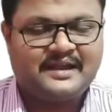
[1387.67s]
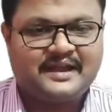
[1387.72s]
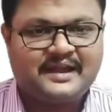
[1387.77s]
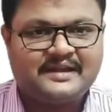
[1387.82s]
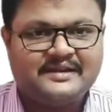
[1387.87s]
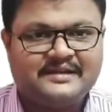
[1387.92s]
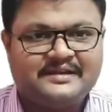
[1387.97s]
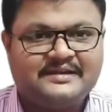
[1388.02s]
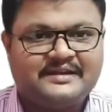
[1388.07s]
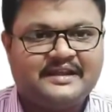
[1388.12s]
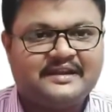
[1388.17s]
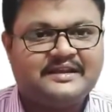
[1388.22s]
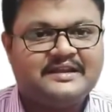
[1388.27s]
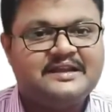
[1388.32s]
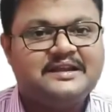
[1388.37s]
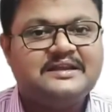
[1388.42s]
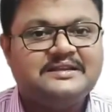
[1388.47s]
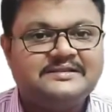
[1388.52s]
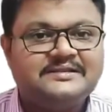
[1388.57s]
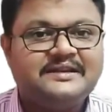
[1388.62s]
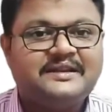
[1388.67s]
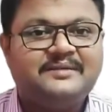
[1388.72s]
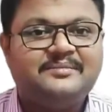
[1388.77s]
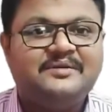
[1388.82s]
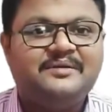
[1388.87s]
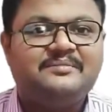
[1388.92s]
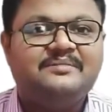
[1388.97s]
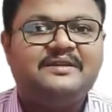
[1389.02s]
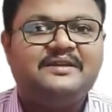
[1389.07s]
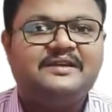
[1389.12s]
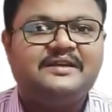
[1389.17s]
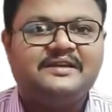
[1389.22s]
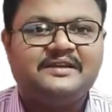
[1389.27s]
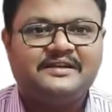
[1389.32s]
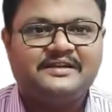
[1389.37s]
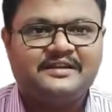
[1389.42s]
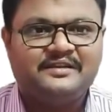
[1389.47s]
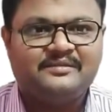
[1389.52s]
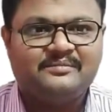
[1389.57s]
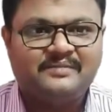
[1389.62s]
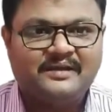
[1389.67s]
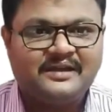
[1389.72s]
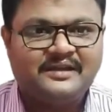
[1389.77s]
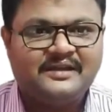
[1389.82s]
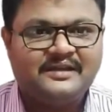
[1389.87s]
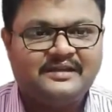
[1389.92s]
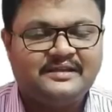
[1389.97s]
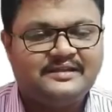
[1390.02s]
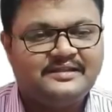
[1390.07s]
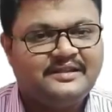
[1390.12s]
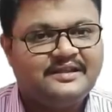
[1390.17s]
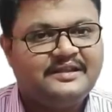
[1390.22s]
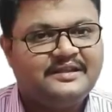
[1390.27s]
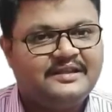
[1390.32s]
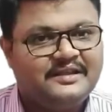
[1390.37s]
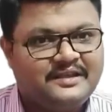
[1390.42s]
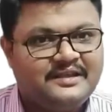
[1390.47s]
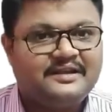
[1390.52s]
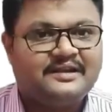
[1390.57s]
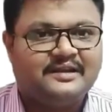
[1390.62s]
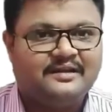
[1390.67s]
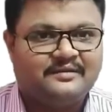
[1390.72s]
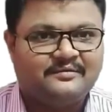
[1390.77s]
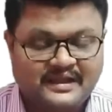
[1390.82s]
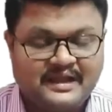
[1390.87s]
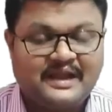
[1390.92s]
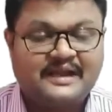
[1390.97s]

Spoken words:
and it can easily be being eaten by the eagle,